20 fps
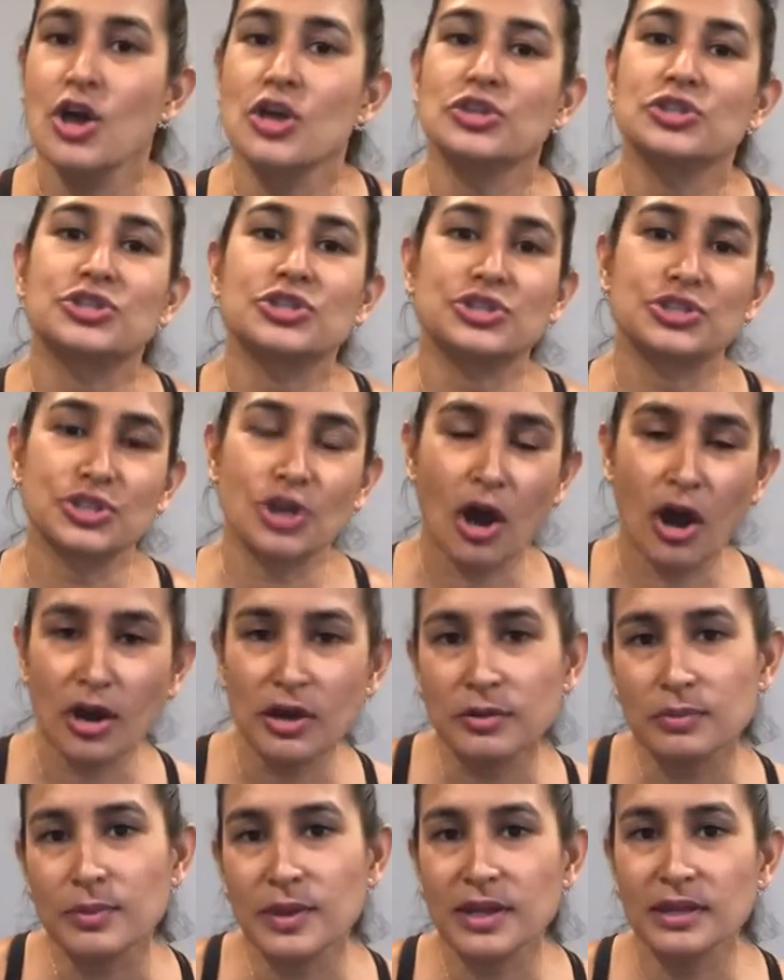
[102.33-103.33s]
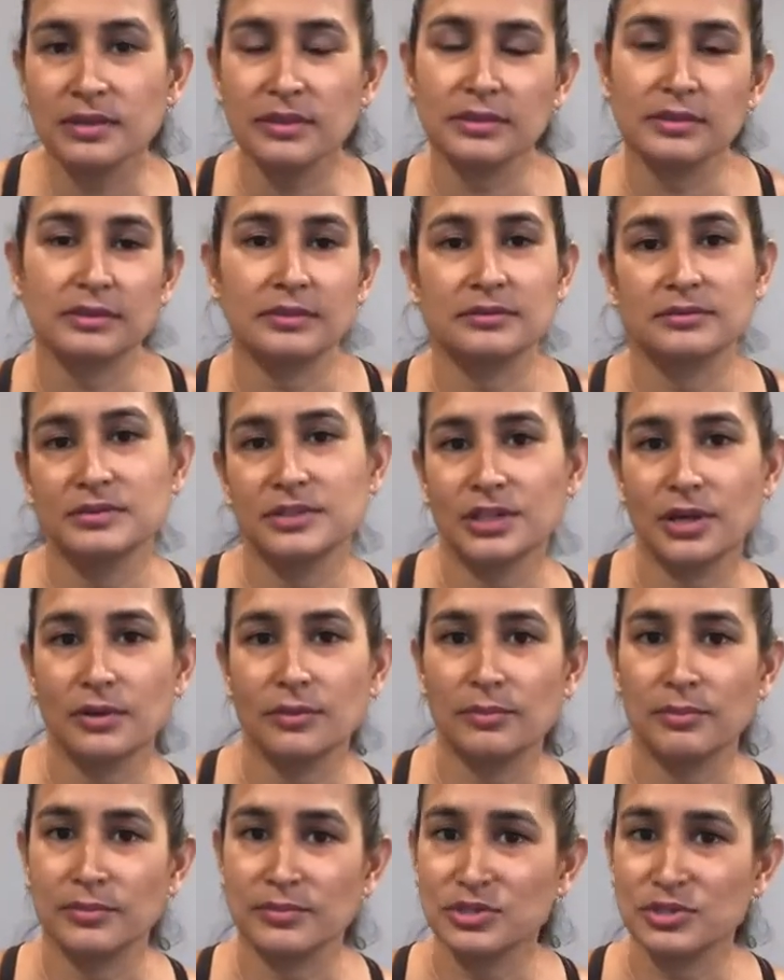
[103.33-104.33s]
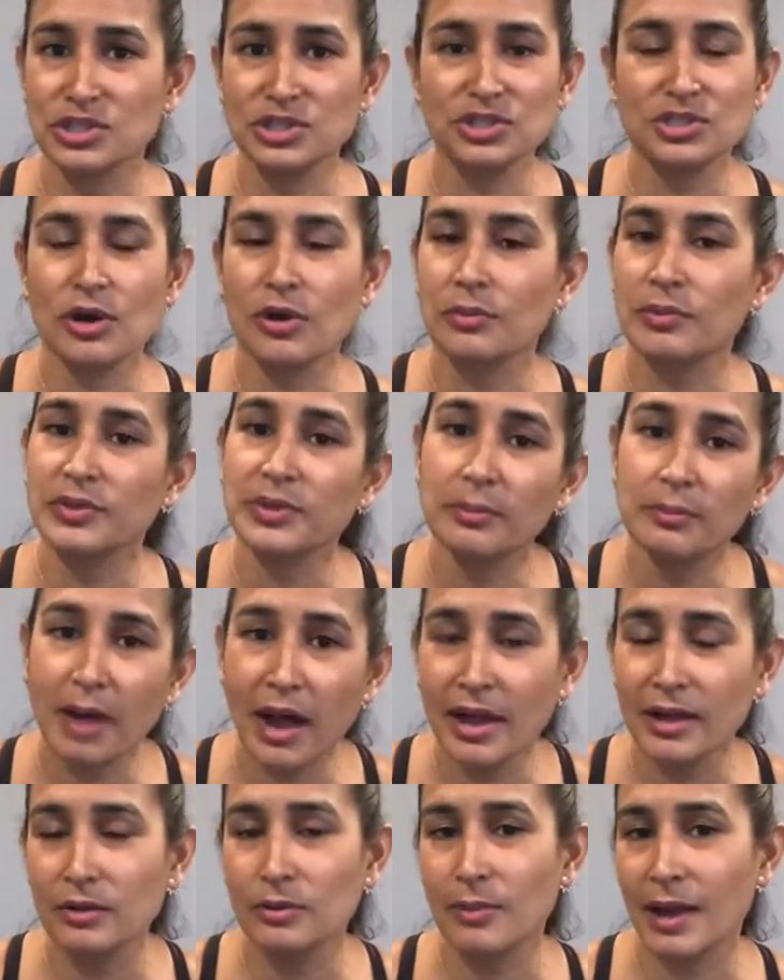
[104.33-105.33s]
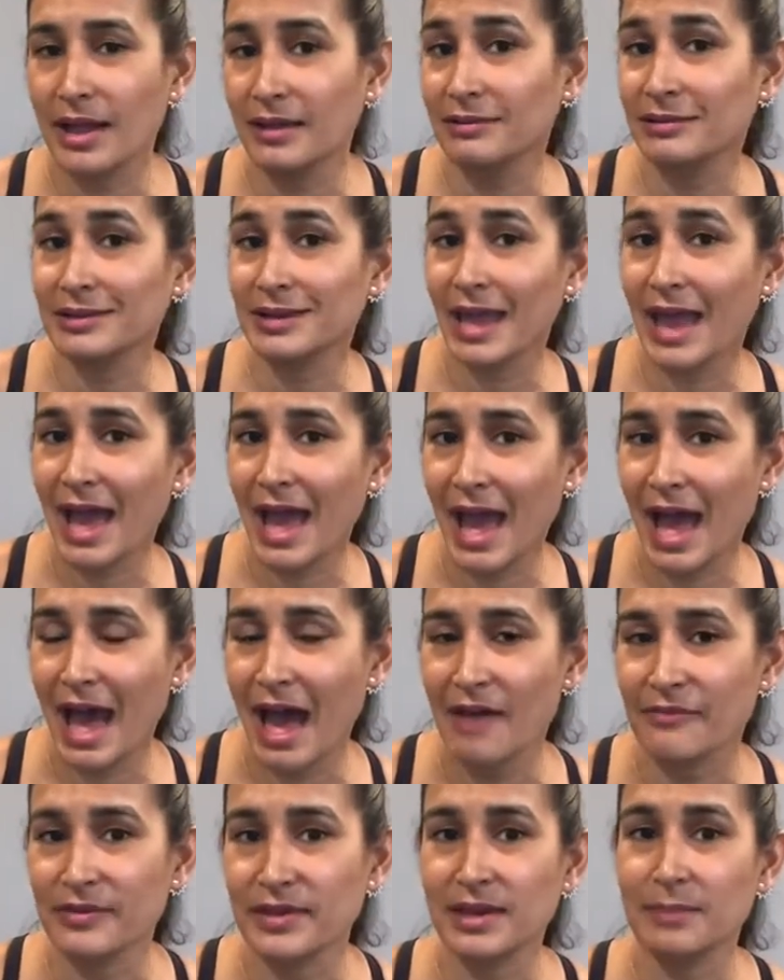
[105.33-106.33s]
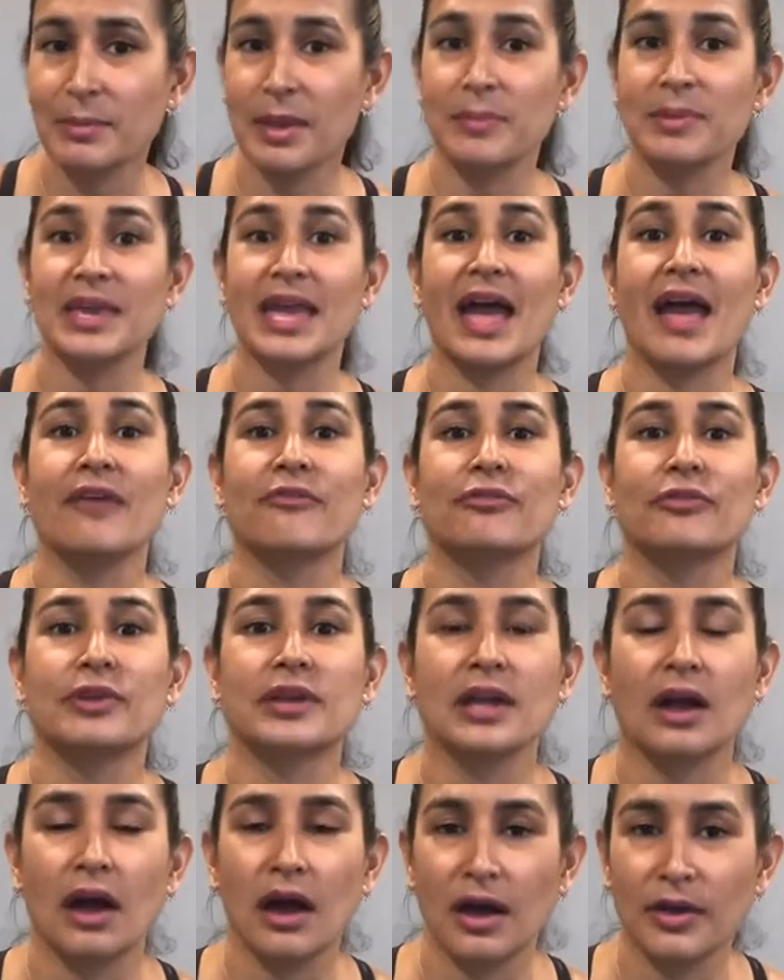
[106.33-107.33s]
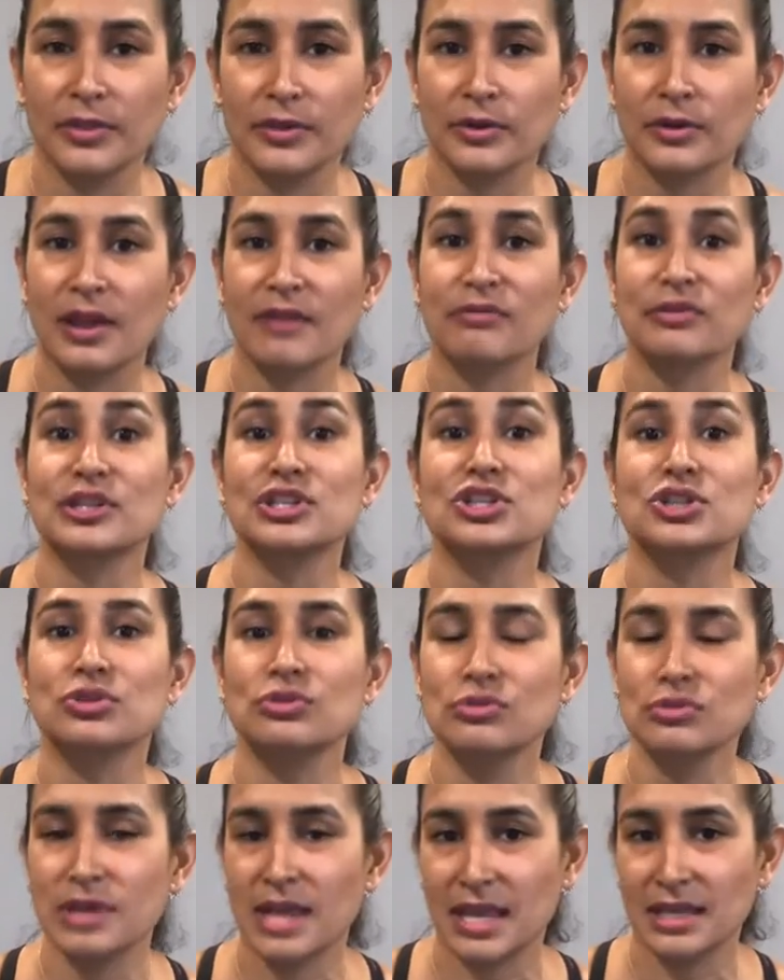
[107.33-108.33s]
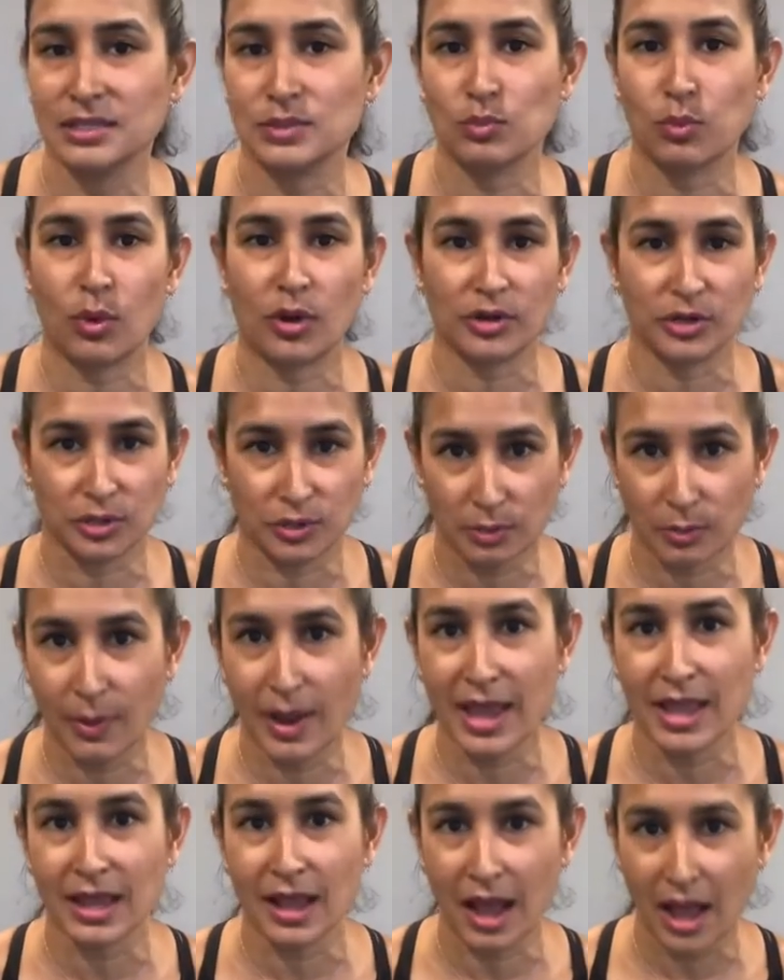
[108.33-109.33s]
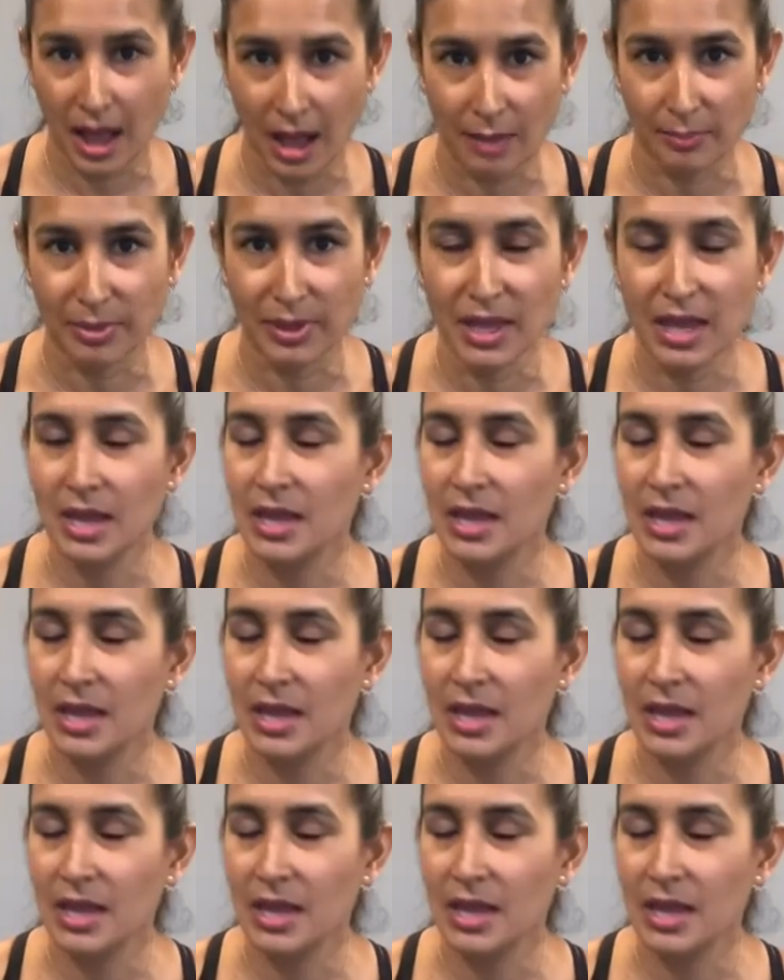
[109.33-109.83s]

Start with you know, just start with a mile, mile and a half, and maybe every other, every two days, work your way up.